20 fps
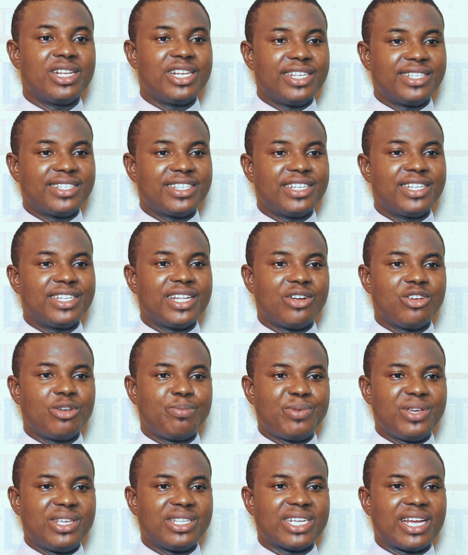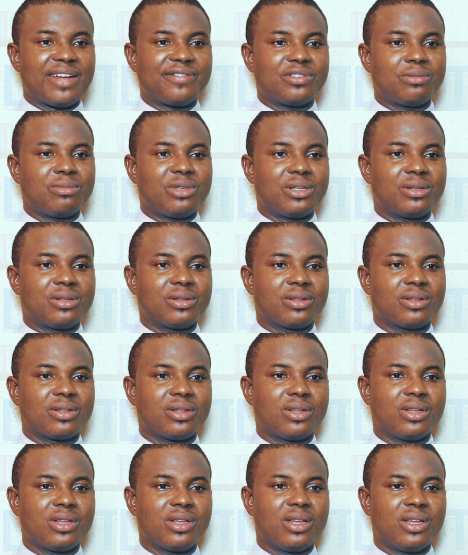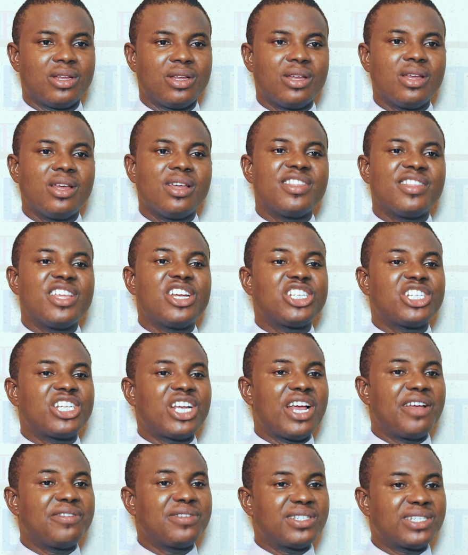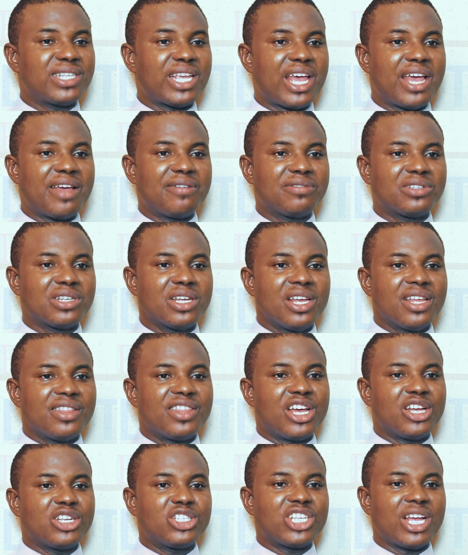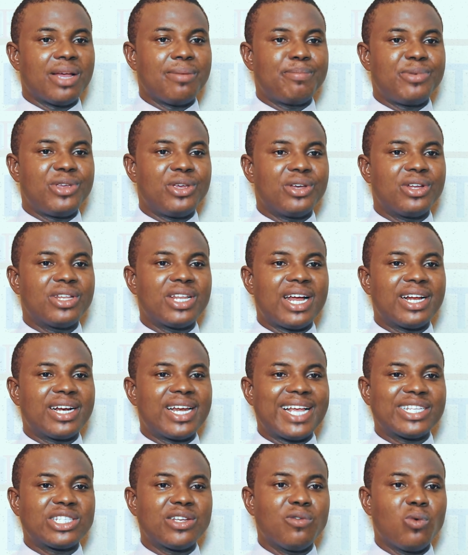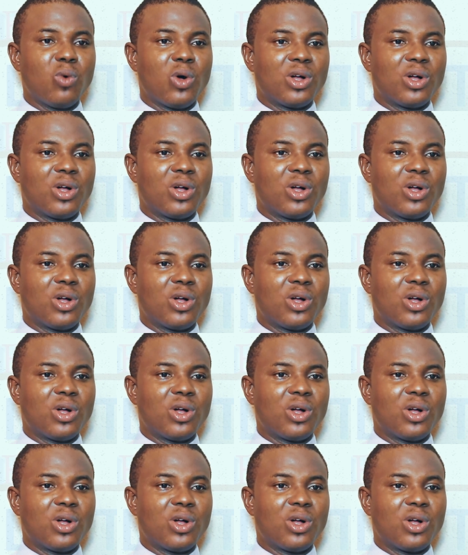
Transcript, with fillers: Listen and repeat after me. The chef served the champion a glass of